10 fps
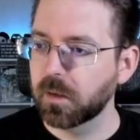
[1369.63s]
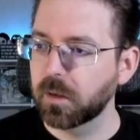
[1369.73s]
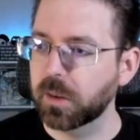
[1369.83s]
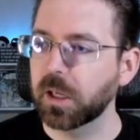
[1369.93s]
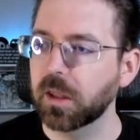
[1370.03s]

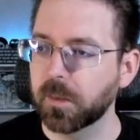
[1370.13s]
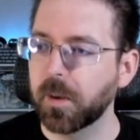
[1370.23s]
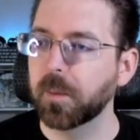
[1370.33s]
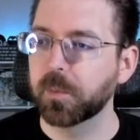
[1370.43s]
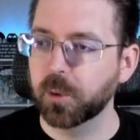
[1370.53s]
Thingy, the
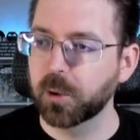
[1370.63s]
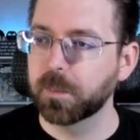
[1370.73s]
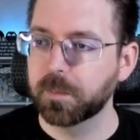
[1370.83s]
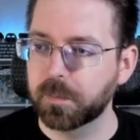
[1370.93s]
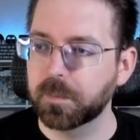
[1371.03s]
pump room?
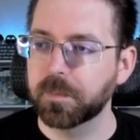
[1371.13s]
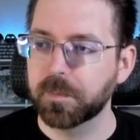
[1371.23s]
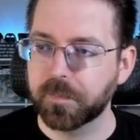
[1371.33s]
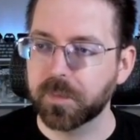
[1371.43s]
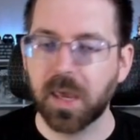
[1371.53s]

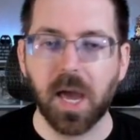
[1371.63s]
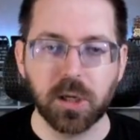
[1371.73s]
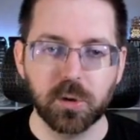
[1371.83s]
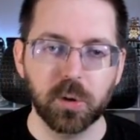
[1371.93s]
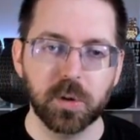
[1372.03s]
Yeah,
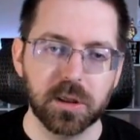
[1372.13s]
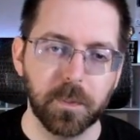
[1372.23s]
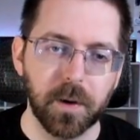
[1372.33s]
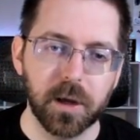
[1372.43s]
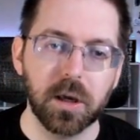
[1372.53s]
you do need the...
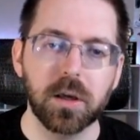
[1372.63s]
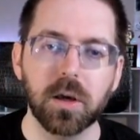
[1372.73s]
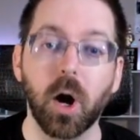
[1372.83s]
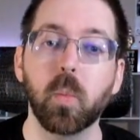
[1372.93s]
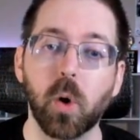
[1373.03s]

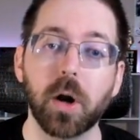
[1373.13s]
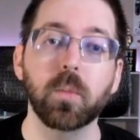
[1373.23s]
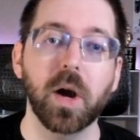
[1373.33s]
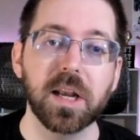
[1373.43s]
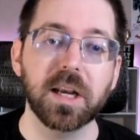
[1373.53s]
one
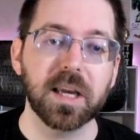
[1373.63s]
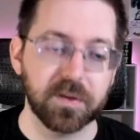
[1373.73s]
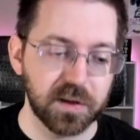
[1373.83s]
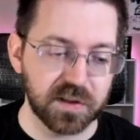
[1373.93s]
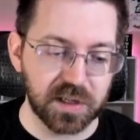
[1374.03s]
way to get
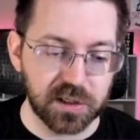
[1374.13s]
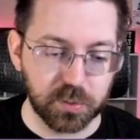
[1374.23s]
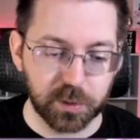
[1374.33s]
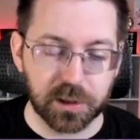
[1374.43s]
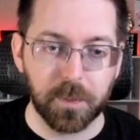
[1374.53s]
this is
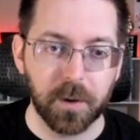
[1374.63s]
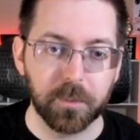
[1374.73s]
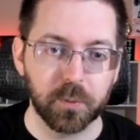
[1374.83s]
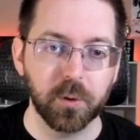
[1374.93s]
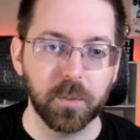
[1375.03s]
with the pump
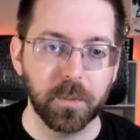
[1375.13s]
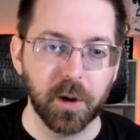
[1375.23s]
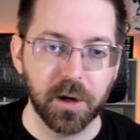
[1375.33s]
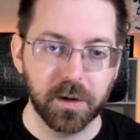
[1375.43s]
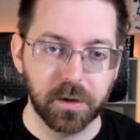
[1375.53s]
room,
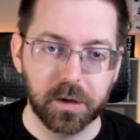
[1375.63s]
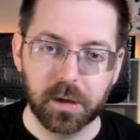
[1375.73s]
but...